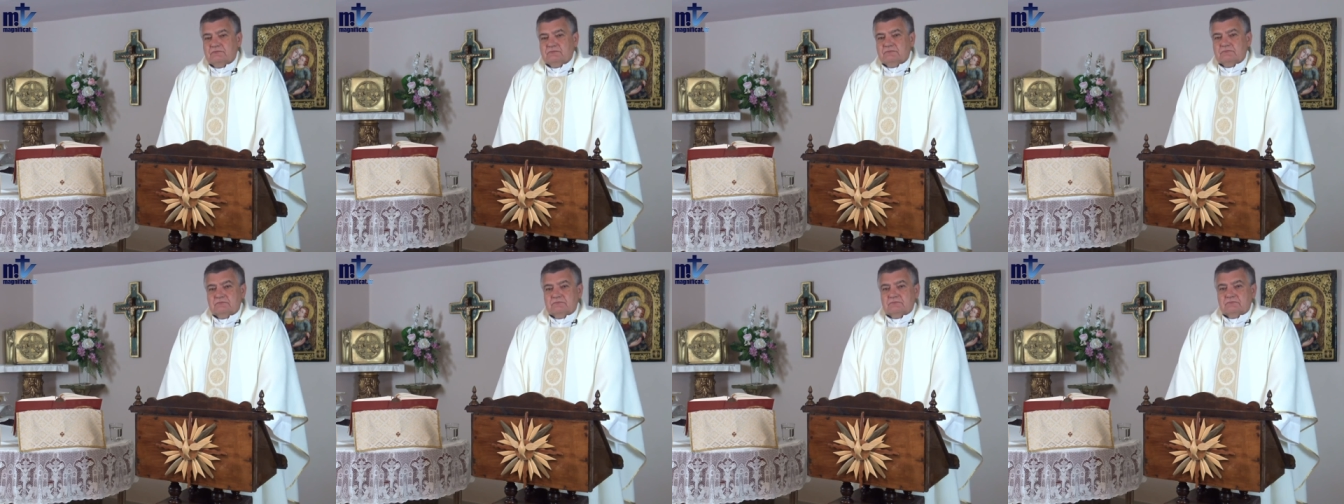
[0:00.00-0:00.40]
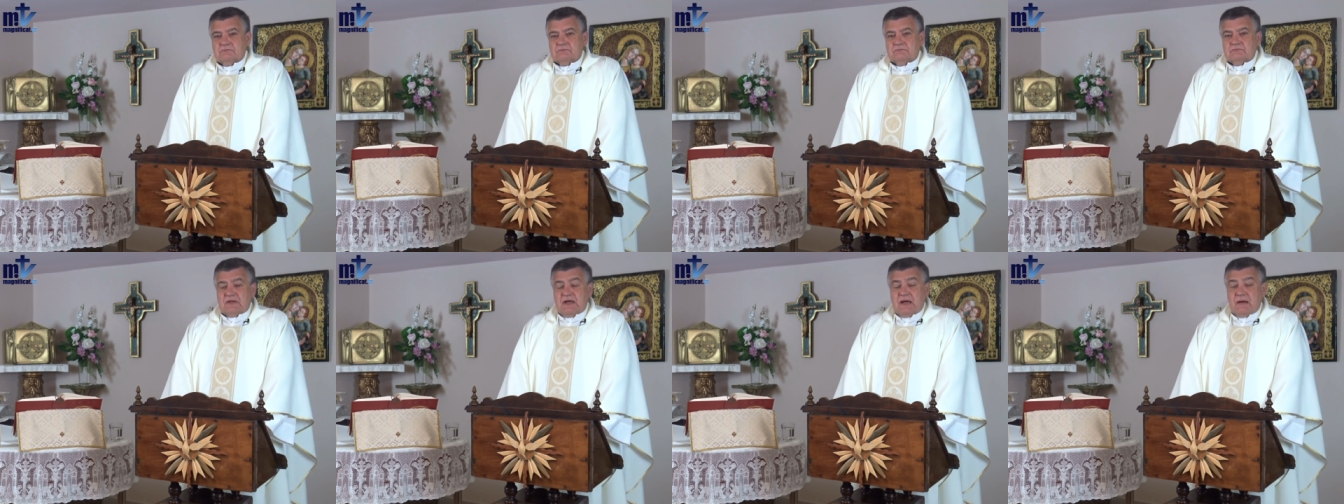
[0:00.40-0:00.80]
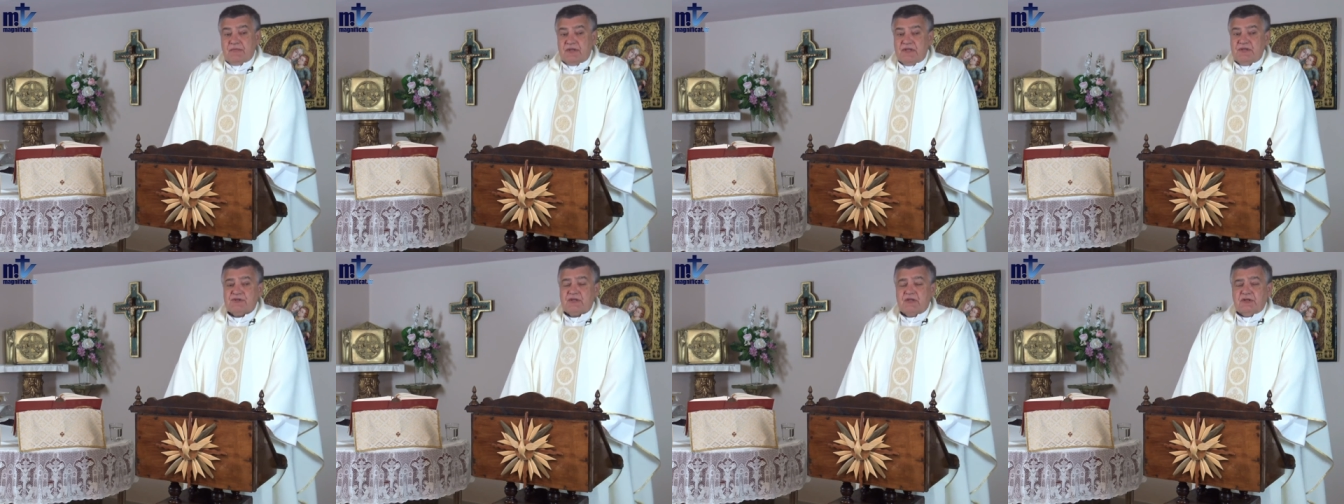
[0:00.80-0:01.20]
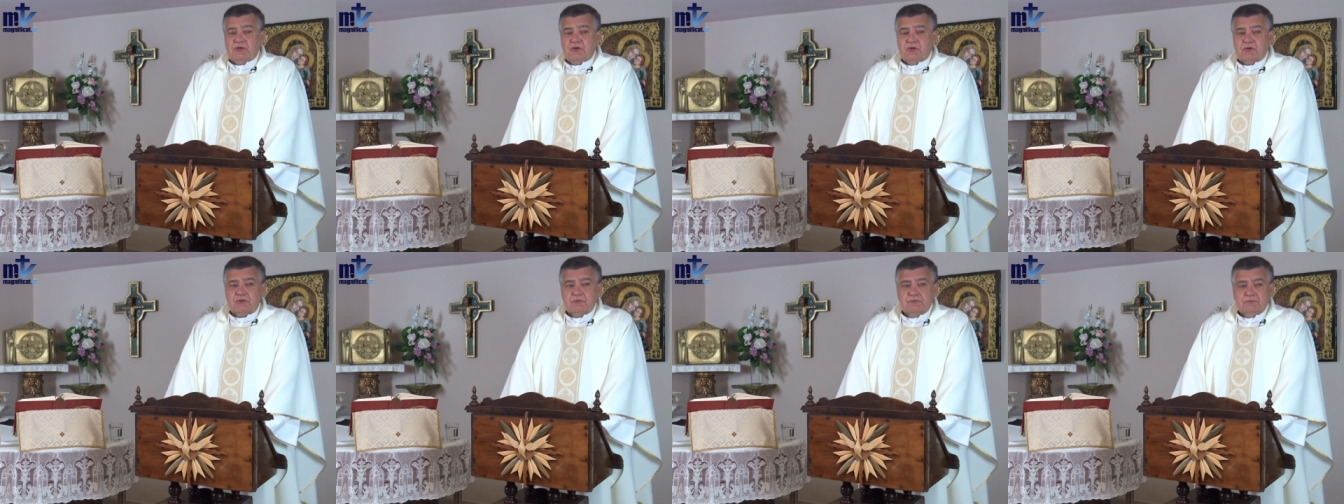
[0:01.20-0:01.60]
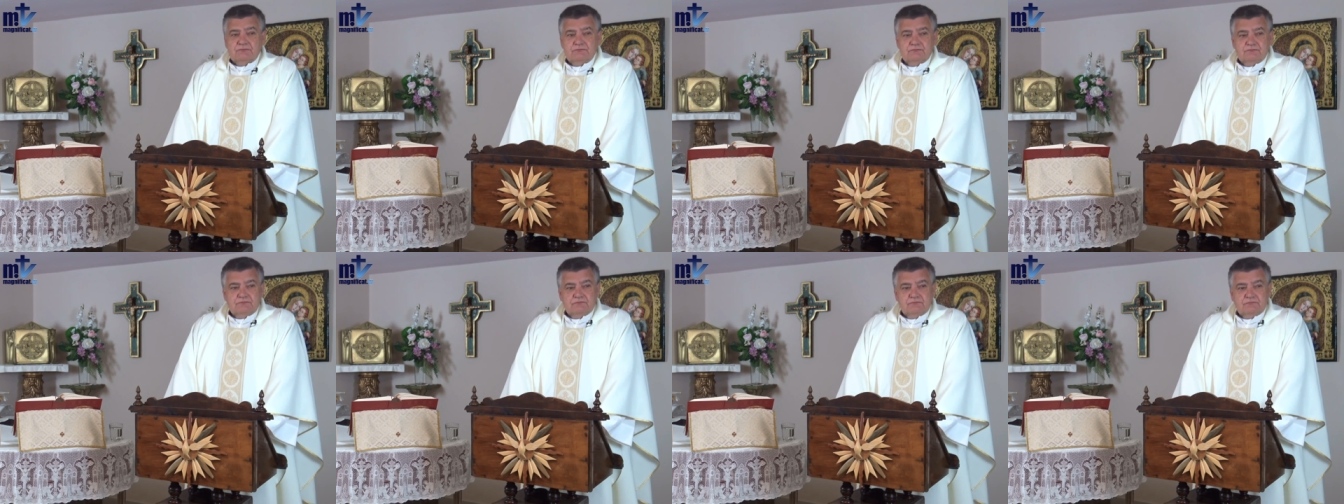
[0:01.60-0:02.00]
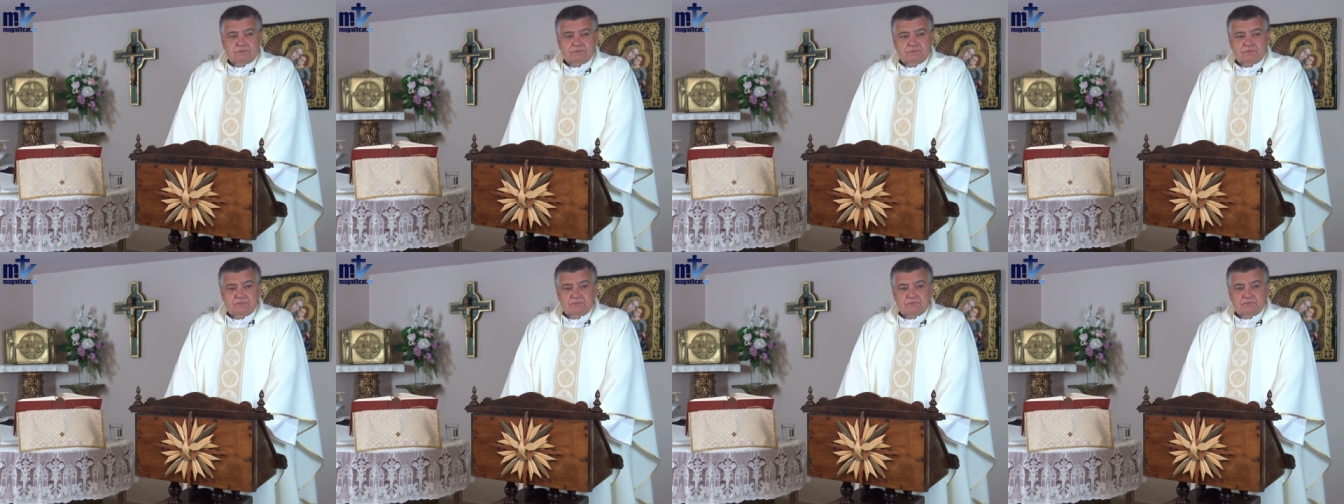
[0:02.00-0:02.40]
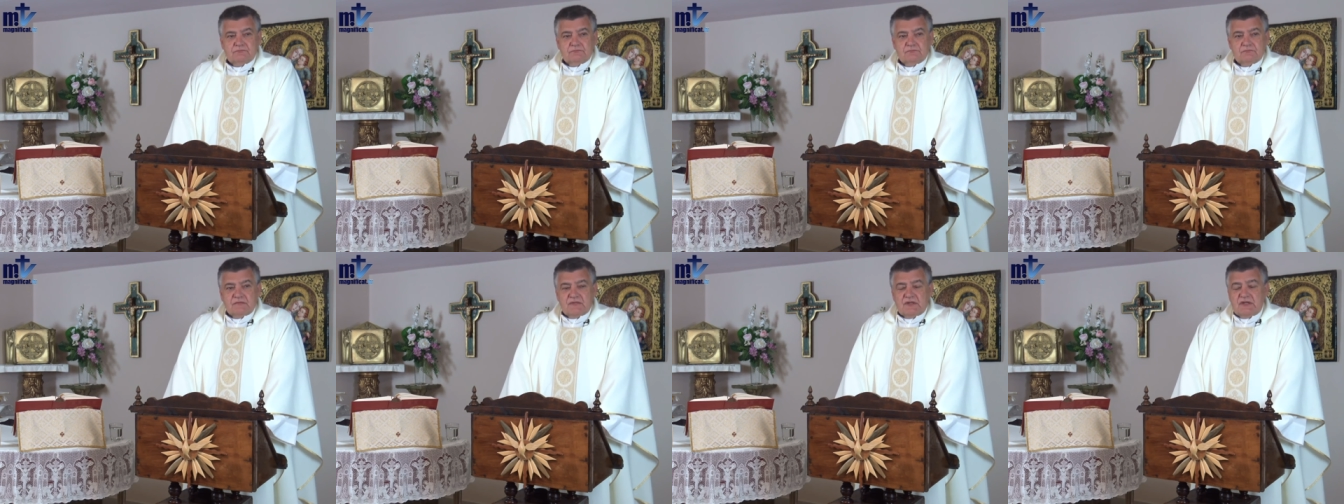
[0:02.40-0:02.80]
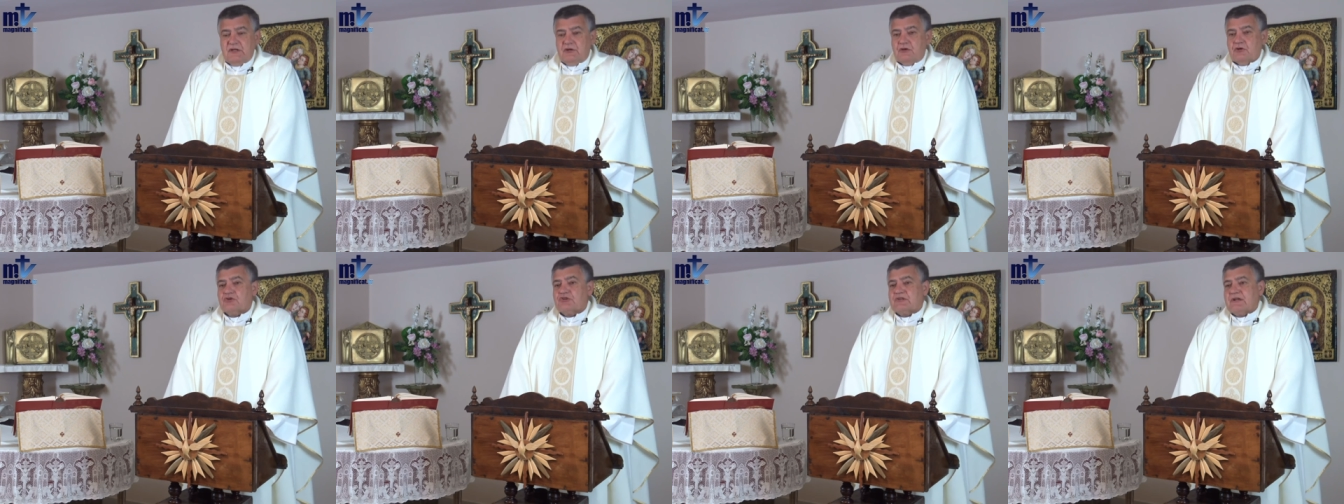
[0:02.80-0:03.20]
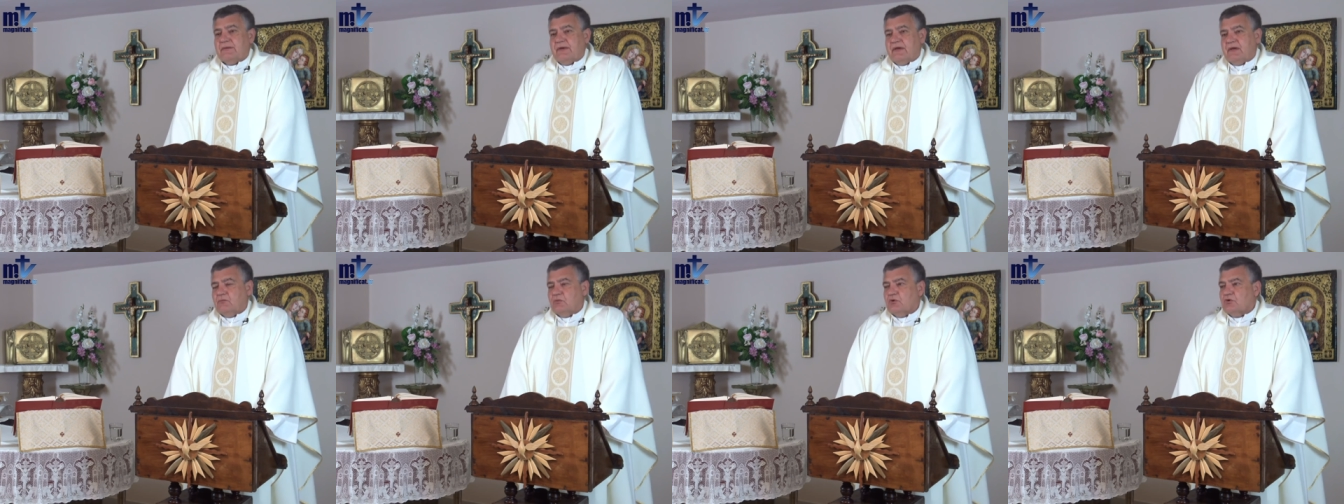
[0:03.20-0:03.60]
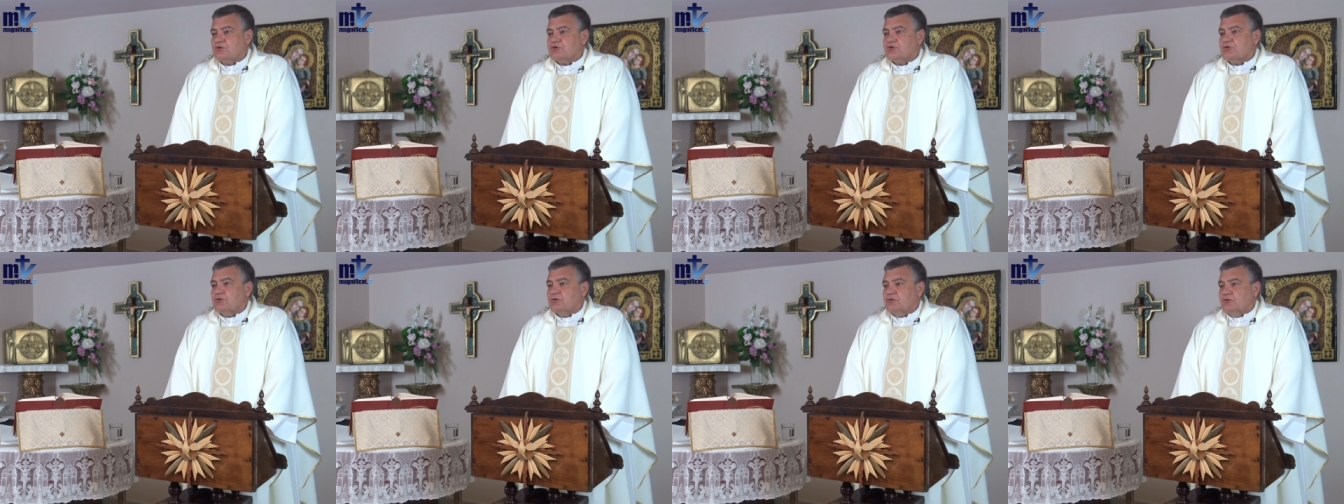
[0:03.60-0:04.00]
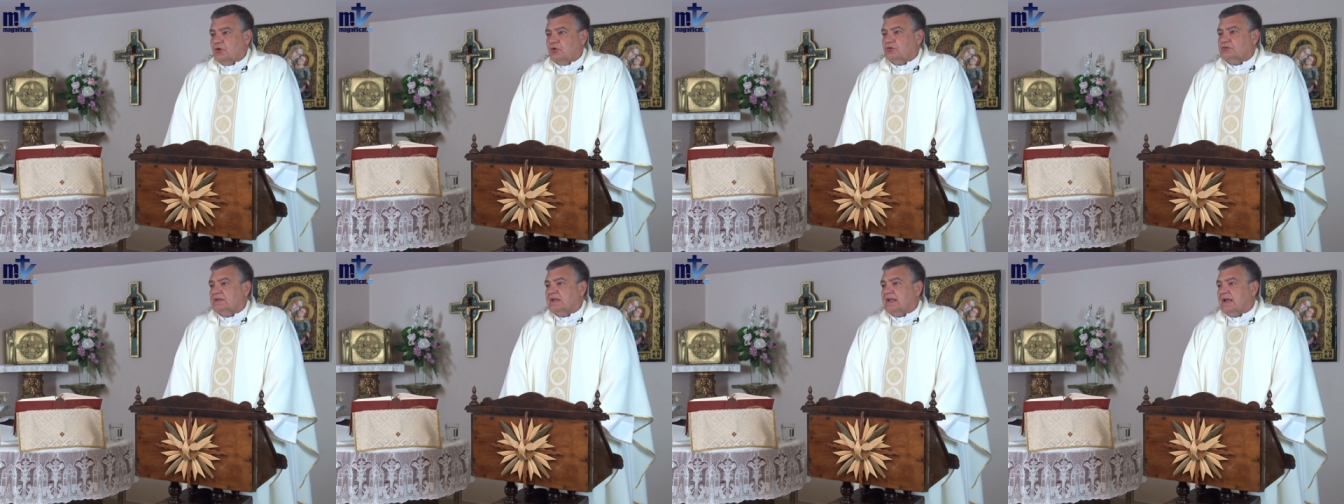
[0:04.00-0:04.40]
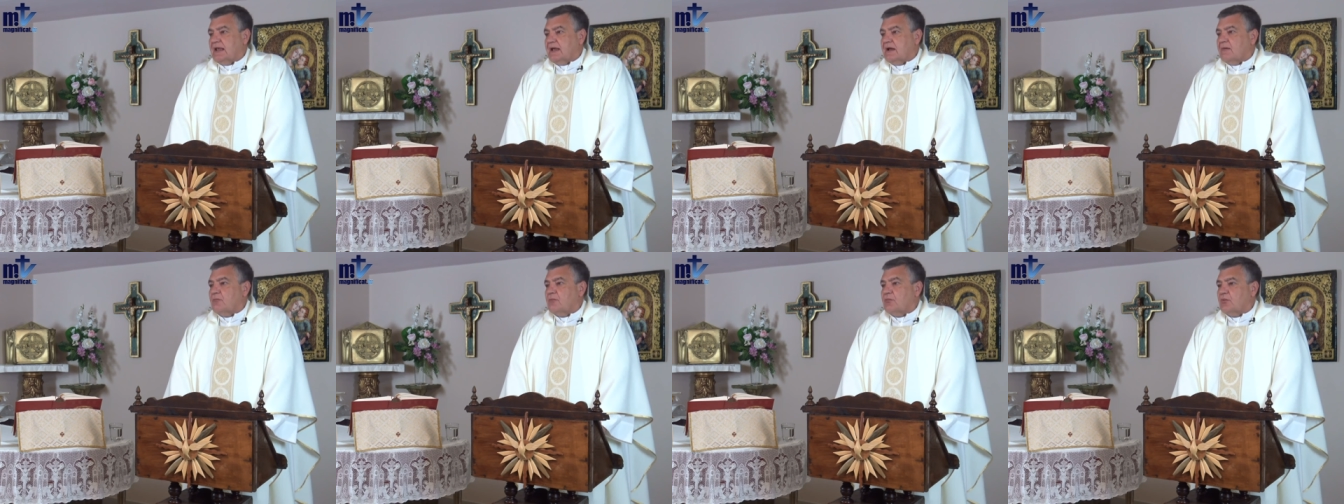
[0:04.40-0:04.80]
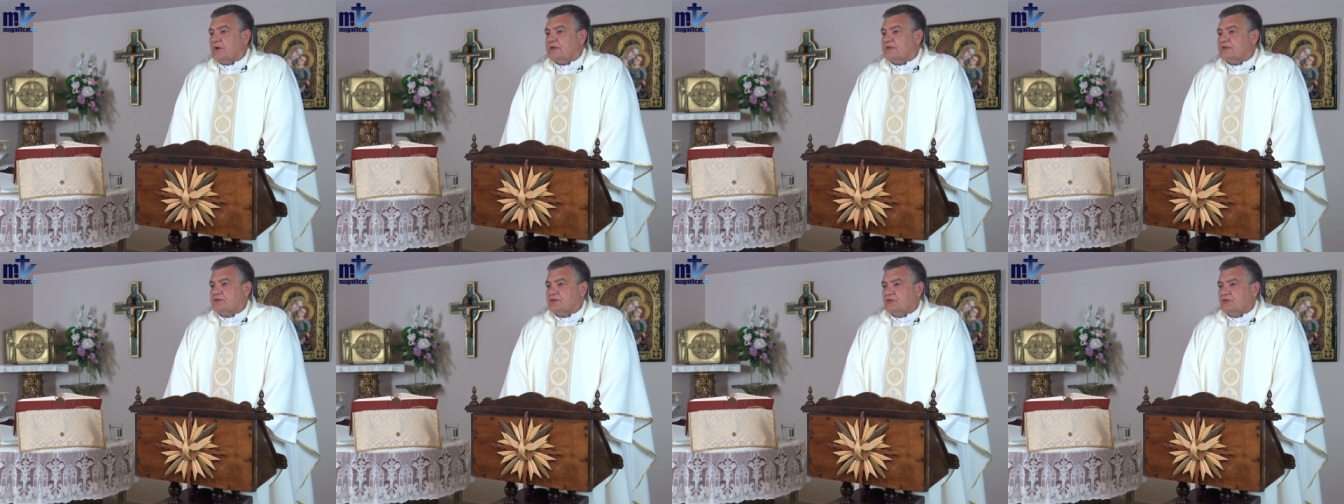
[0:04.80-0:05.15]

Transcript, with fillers: "They have taken away my Lord, and we don't know, know where they put him."